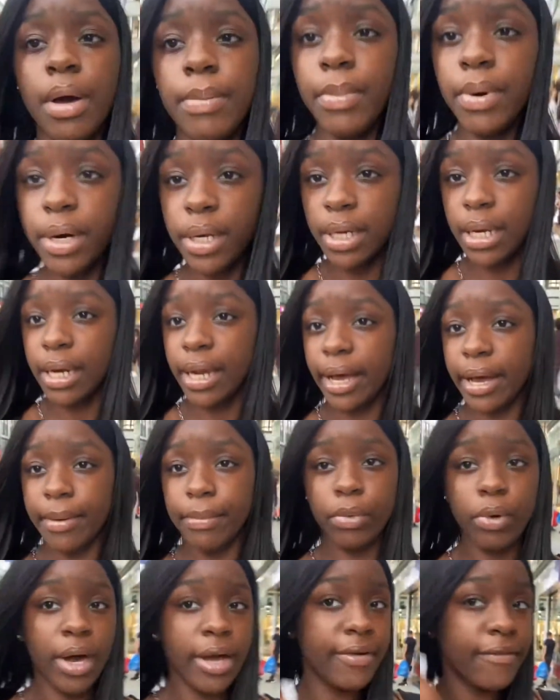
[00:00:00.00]
not gonna lie. I'm
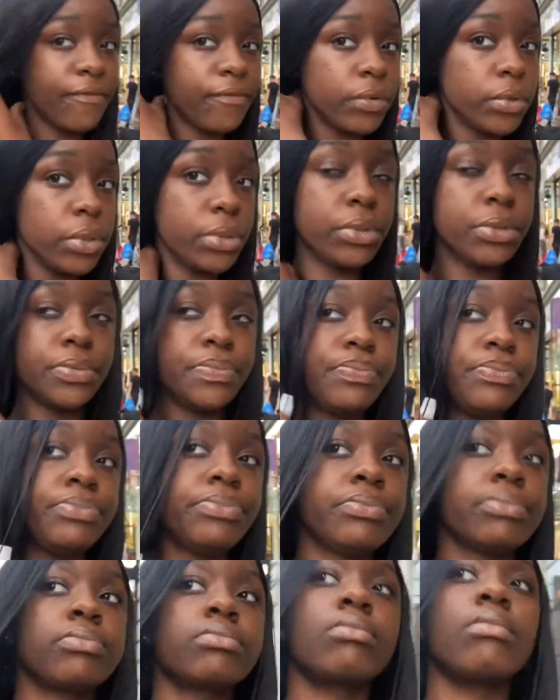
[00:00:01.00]
quite a fool.
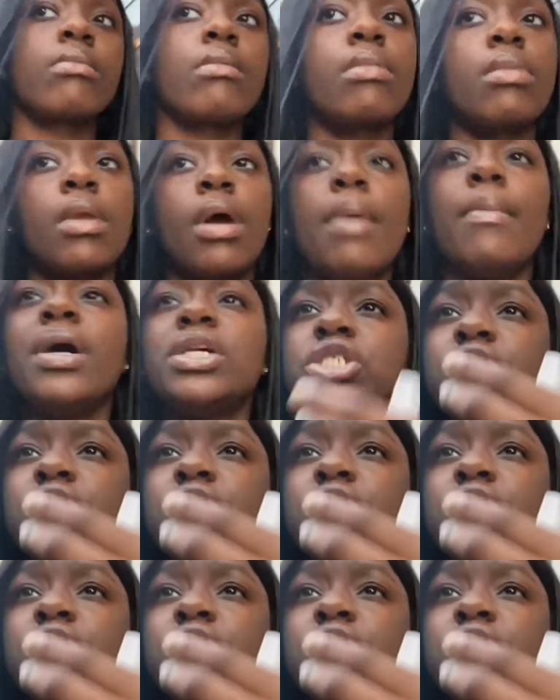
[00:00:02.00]
I'm actually